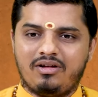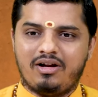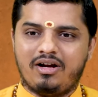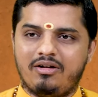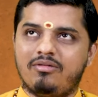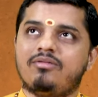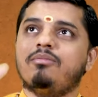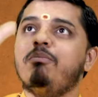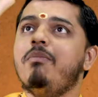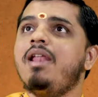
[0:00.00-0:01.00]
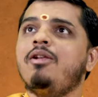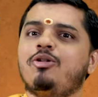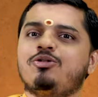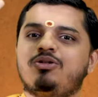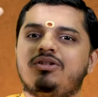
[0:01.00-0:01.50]
And bell
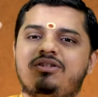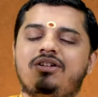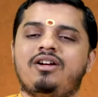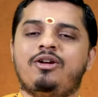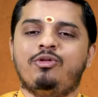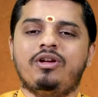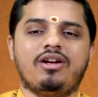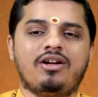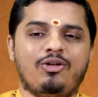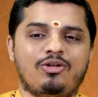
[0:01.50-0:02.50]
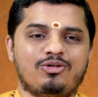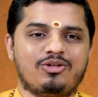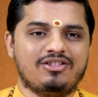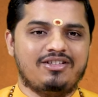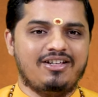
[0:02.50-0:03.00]
also is there, and vigraha also
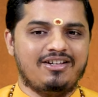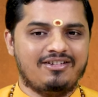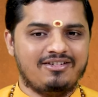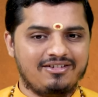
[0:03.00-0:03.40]
is there.